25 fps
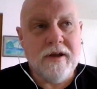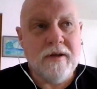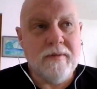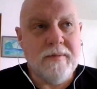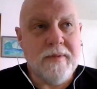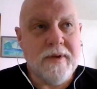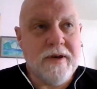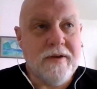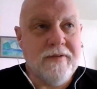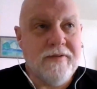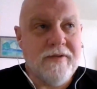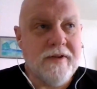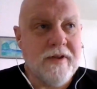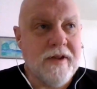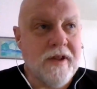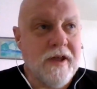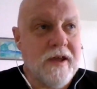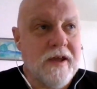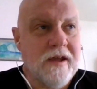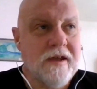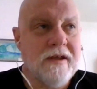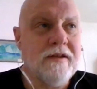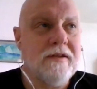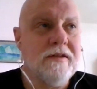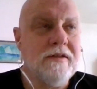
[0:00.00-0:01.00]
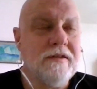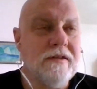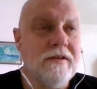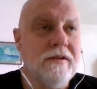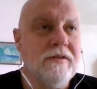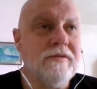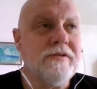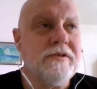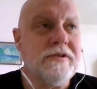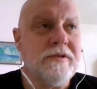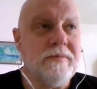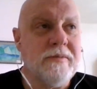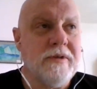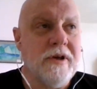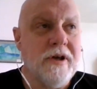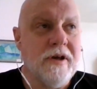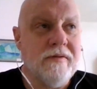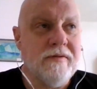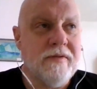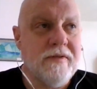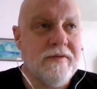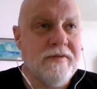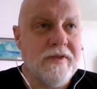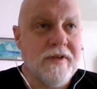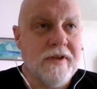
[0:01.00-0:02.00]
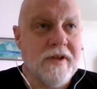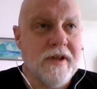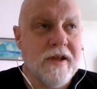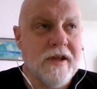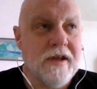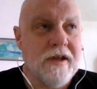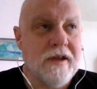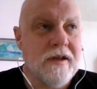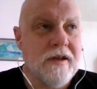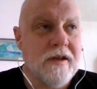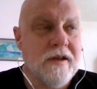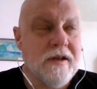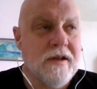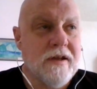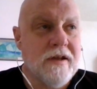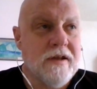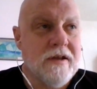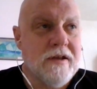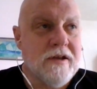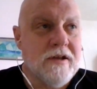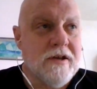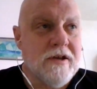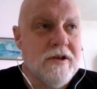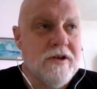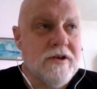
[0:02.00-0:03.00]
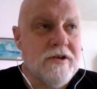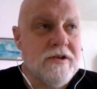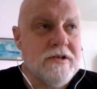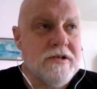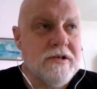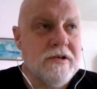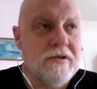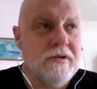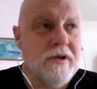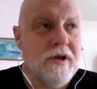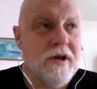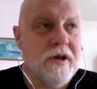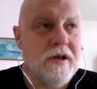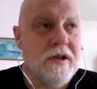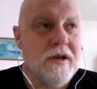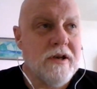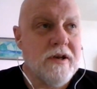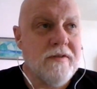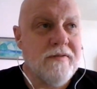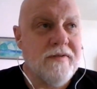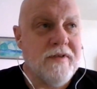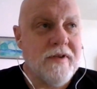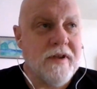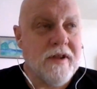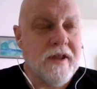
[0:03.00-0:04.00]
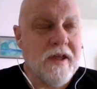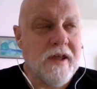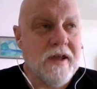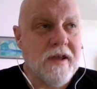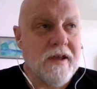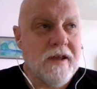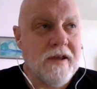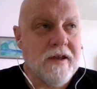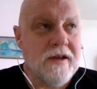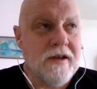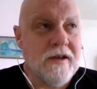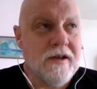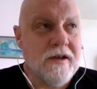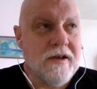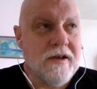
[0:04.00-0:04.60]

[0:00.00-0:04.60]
I mean, if you like Lonesome Dove, if you like Shogun, if you like